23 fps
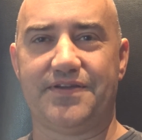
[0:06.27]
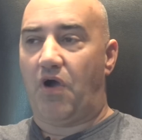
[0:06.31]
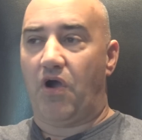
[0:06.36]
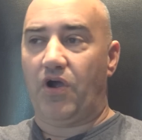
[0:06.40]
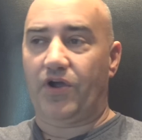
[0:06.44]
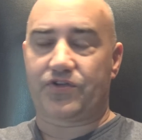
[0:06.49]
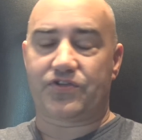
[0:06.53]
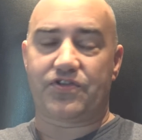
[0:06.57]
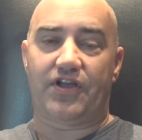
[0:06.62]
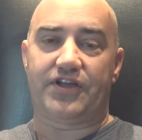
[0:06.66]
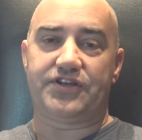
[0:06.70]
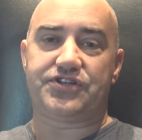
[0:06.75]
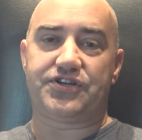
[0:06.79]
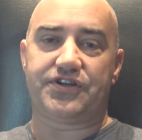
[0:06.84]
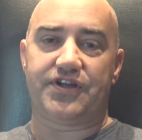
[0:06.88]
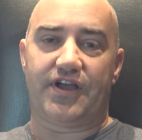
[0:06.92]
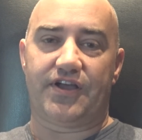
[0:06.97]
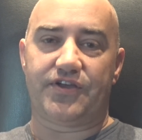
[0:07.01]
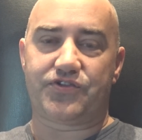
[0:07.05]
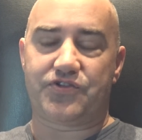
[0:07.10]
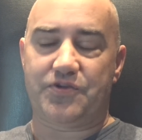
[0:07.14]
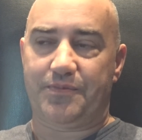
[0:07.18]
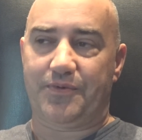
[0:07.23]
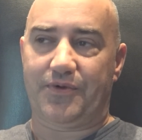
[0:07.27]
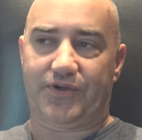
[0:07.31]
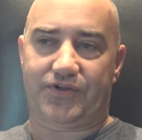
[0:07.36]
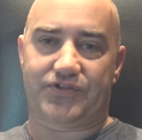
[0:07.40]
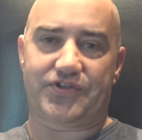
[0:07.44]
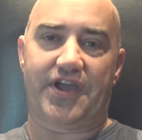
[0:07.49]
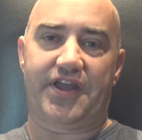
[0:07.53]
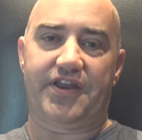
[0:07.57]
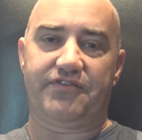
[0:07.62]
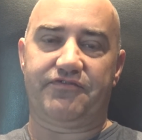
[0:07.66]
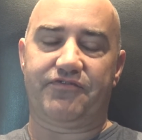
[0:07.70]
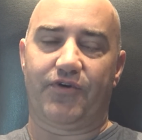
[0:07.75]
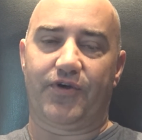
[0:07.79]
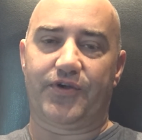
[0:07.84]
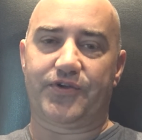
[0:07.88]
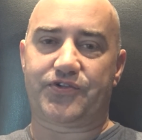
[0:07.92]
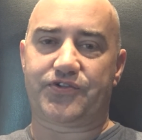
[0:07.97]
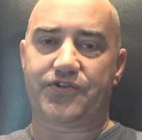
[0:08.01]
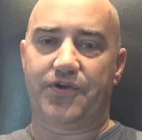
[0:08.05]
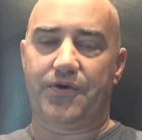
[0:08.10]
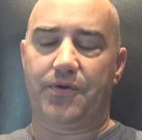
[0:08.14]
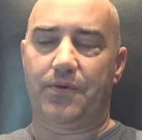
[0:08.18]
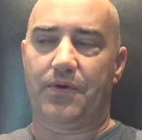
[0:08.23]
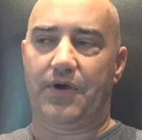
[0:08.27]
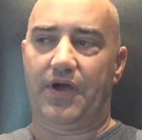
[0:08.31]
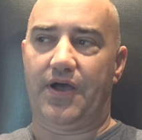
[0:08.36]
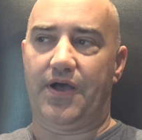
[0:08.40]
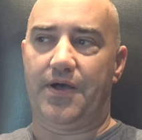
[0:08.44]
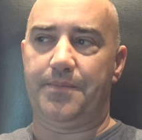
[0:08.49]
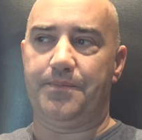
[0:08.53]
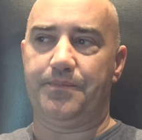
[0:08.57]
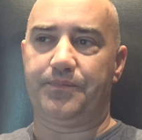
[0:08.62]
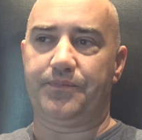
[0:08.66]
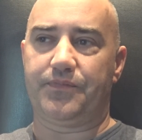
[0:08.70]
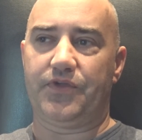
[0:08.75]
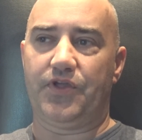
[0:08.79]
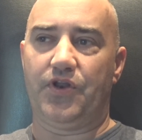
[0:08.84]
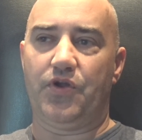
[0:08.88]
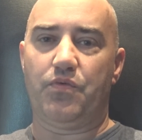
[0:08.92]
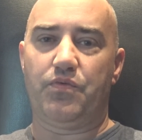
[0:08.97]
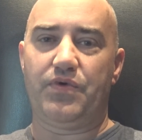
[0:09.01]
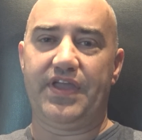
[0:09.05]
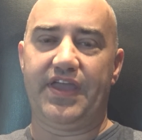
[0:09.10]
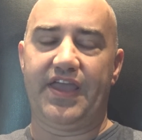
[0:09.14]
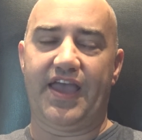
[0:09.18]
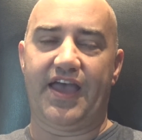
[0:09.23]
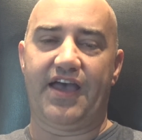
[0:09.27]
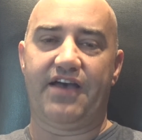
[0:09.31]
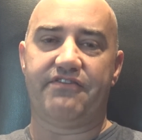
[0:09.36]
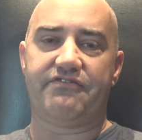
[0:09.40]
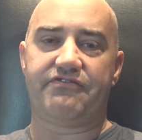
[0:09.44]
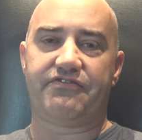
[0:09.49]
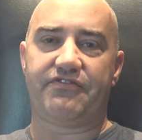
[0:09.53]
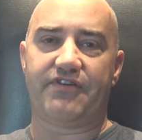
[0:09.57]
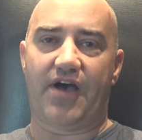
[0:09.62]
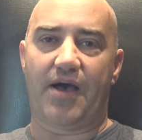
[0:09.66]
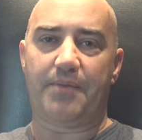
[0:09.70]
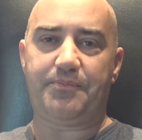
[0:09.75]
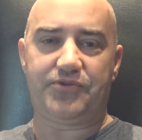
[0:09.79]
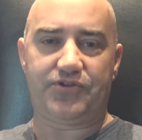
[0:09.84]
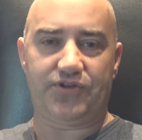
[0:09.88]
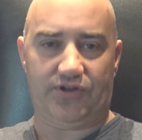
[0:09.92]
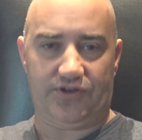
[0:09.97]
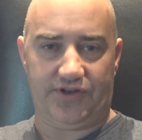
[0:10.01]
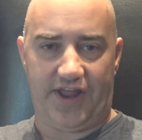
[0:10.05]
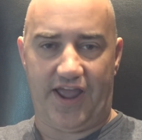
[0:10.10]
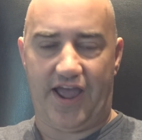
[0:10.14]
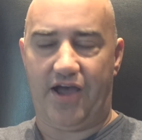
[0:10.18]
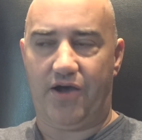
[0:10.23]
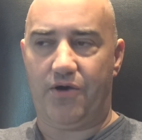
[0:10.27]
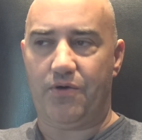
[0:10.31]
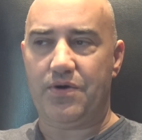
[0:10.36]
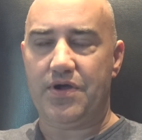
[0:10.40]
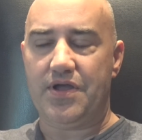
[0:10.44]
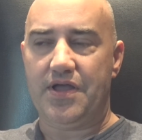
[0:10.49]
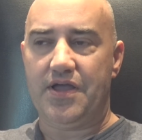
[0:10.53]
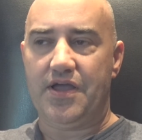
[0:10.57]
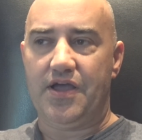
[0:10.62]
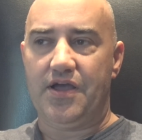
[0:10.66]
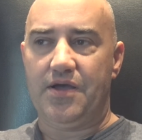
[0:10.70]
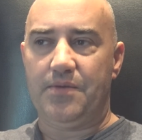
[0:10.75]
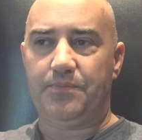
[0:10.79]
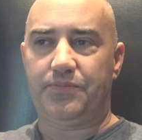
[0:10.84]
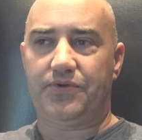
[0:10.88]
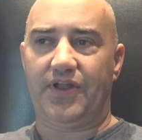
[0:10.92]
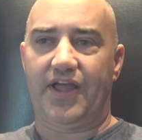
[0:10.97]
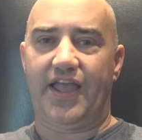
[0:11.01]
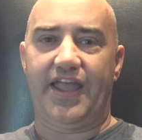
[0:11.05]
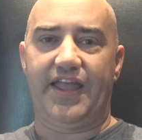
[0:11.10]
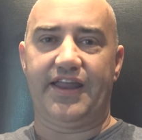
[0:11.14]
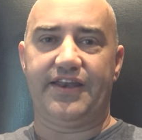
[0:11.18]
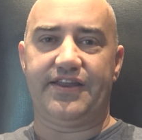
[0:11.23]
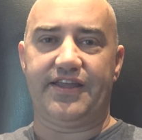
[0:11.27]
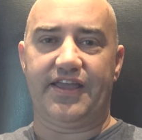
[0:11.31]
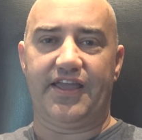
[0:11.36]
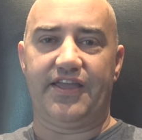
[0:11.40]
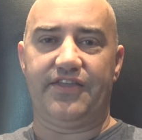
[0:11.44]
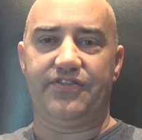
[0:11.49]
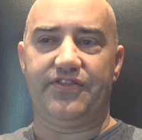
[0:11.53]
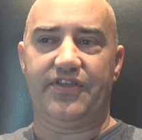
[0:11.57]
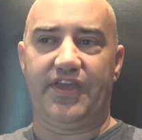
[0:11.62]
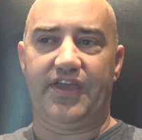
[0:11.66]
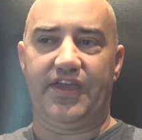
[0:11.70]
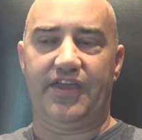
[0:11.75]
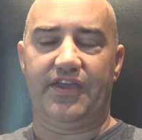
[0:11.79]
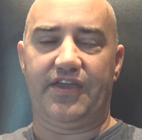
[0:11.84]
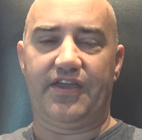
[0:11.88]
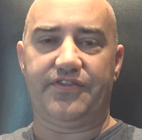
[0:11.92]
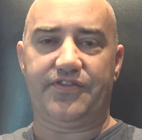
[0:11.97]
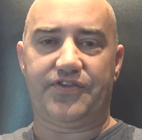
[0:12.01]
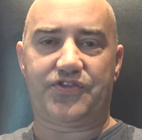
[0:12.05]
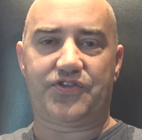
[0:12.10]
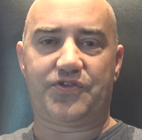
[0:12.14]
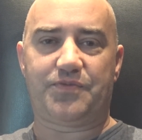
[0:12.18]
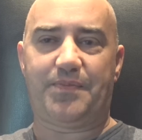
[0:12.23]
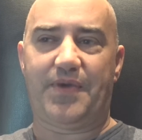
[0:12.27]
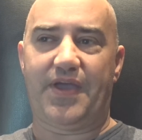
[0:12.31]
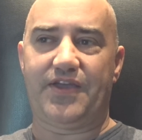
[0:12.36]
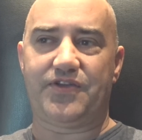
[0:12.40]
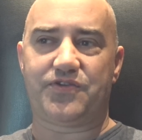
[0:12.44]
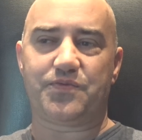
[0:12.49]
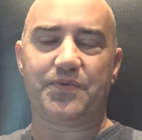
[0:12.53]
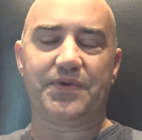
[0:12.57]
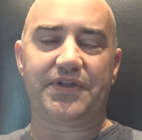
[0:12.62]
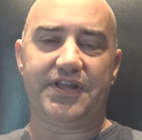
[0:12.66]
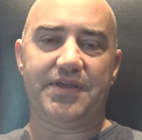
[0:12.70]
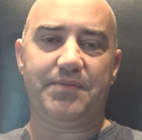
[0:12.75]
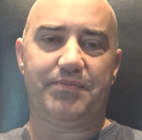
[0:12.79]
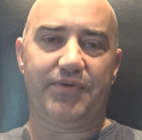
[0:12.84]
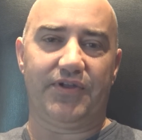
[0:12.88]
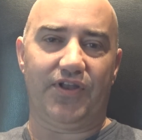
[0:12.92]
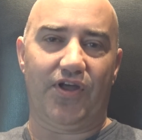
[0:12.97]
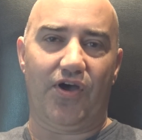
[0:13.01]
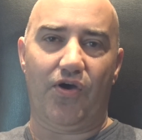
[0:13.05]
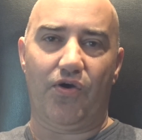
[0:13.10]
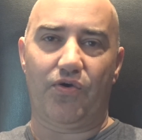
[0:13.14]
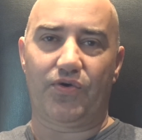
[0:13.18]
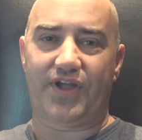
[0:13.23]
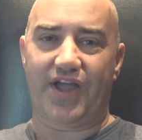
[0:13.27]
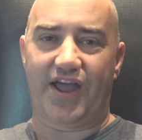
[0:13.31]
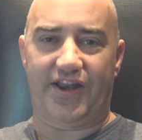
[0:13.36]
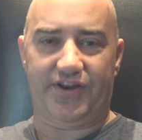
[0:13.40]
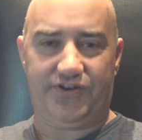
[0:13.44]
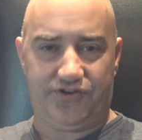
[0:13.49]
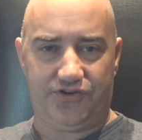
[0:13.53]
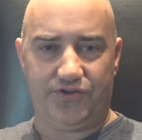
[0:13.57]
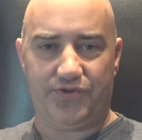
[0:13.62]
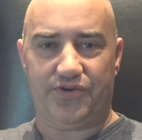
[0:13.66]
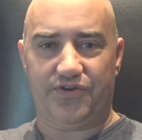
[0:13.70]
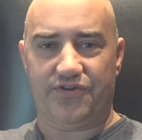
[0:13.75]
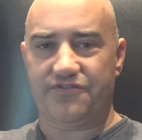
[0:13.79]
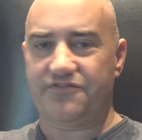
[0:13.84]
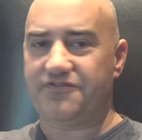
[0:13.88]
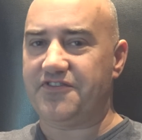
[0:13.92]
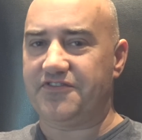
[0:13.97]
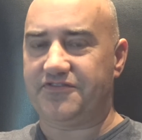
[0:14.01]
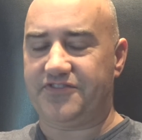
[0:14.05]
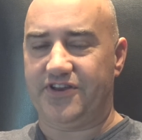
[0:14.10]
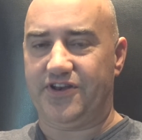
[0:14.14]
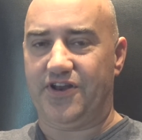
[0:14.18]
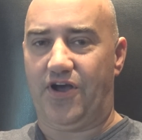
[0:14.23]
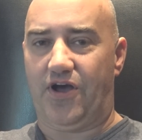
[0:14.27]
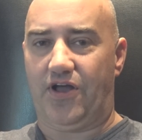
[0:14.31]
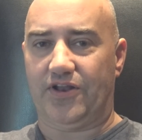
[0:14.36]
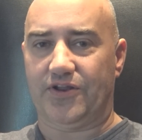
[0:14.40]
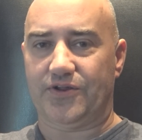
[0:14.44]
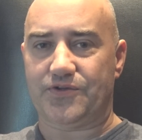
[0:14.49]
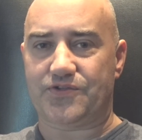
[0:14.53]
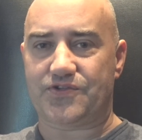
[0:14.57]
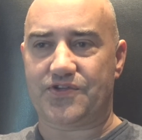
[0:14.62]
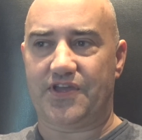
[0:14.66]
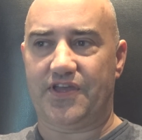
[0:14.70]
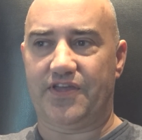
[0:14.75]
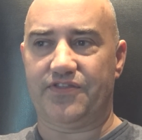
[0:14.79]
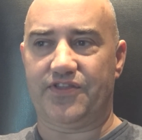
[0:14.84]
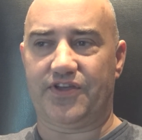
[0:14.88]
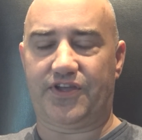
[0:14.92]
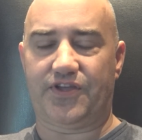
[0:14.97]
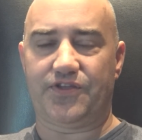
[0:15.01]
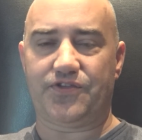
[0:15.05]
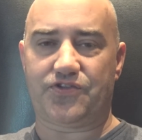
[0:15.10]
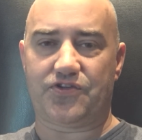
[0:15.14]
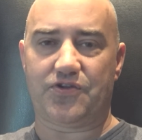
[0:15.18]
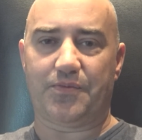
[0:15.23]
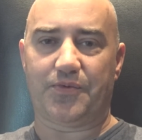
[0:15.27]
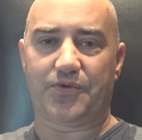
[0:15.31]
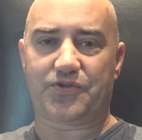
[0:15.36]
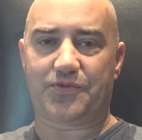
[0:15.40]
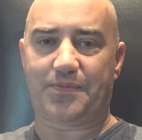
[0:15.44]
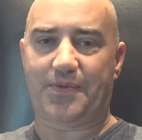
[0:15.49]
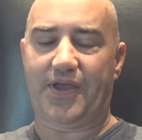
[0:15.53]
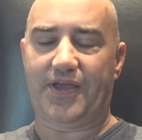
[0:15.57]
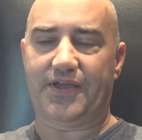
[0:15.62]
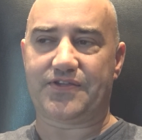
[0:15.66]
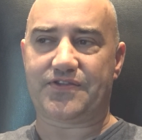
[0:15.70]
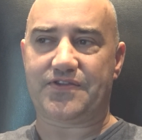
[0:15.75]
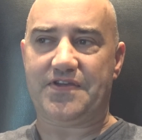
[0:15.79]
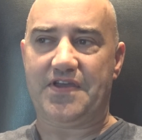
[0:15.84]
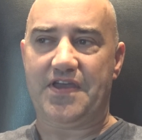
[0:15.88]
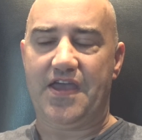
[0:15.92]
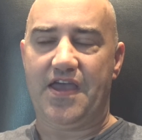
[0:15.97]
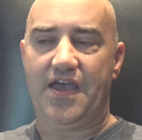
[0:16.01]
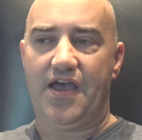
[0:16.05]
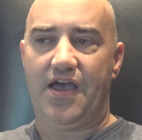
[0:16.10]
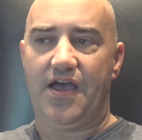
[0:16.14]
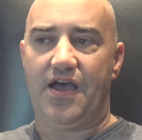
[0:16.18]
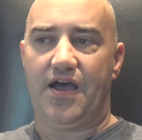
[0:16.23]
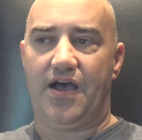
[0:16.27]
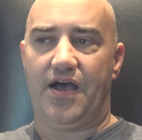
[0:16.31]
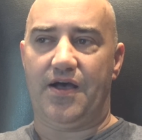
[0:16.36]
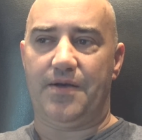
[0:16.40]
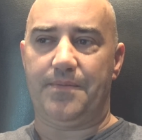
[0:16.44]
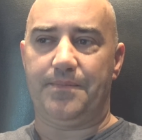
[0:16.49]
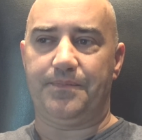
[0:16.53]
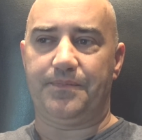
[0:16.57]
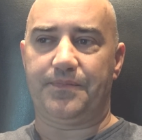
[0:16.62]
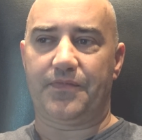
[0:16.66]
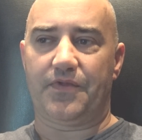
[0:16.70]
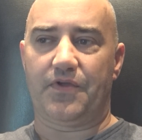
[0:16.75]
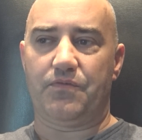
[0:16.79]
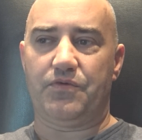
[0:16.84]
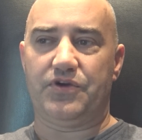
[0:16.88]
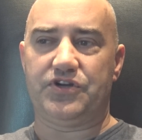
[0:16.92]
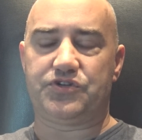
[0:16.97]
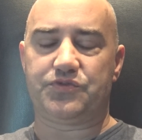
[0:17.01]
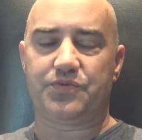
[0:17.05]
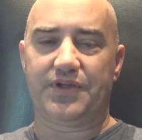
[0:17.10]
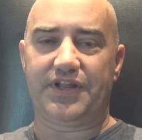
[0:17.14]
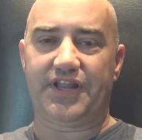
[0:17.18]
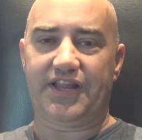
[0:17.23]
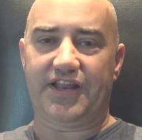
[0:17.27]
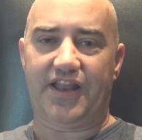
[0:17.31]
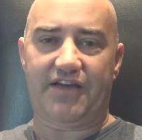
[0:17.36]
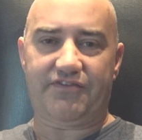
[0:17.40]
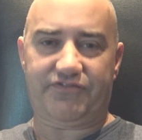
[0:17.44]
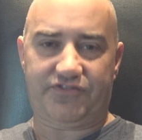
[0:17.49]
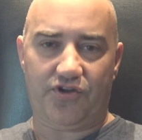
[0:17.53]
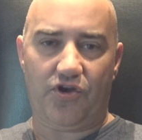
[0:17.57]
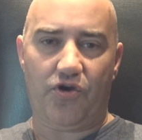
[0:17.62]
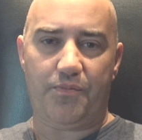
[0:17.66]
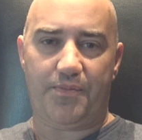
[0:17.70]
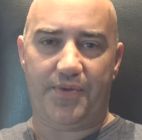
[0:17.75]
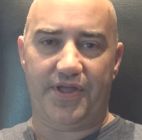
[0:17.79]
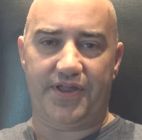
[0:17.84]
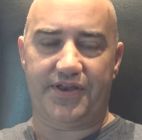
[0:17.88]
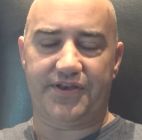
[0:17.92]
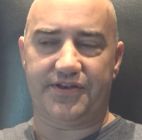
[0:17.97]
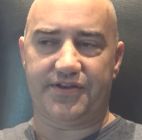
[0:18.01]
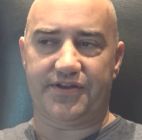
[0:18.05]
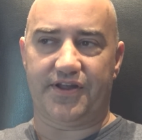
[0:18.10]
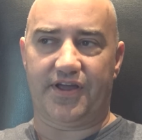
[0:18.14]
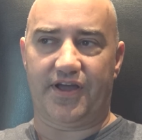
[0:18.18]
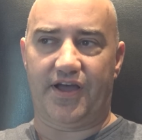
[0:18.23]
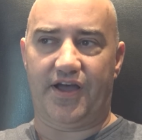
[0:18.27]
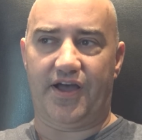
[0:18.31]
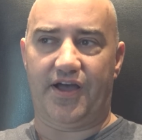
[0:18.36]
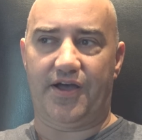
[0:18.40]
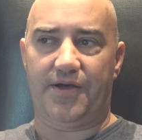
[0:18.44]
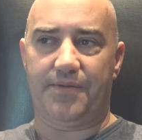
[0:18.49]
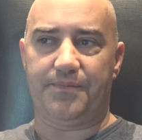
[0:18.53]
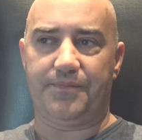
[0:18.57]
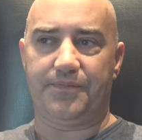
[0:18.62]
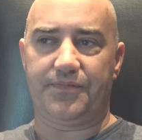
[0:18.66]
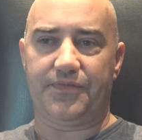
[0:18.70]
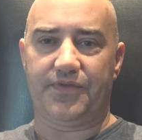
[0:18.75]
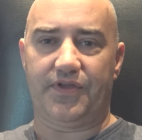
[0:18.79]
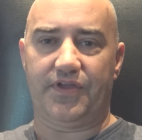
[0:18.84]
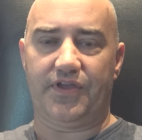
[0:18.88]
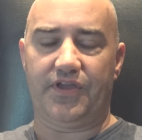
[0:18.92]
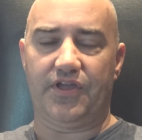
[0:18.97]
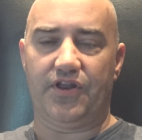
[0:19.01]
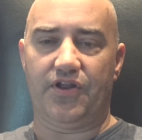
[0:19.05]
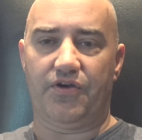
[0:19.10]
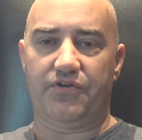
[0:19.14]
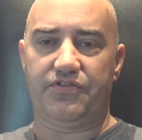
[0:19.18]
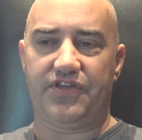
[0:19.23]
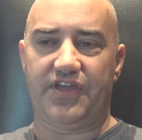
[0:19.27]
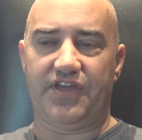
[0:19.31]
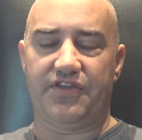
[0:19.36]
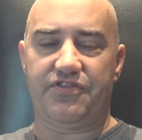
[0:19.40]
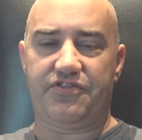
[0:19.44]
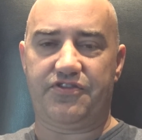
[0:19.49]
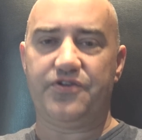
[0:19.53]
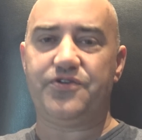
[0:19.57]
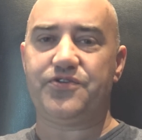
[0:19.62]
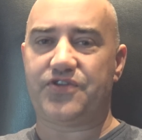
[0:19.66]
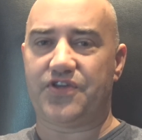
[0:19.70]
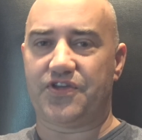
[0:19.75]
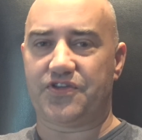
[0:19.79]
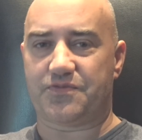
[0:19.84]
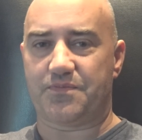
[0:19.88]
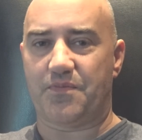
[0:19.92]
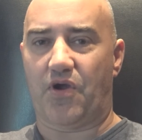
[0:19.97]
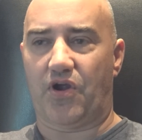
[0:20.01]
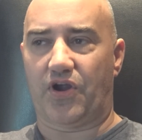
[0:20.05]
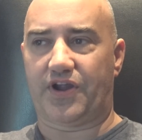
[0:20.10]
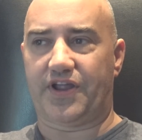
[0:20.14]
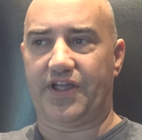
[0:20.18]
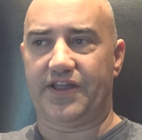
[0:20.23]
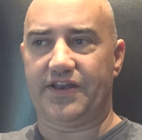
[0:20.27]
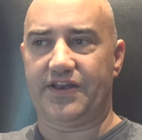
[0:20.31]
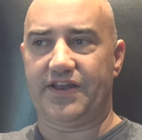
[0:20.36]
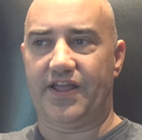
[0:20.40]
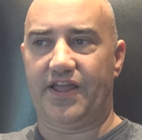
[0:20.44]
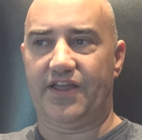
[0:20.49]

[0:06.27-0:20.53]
RX launch, uh, super exciting for us. So, um, you know, we have up till now played in the, in the space really below kind of $250 in the consumer space, um, which really left open, um, you know, the enthusiast market.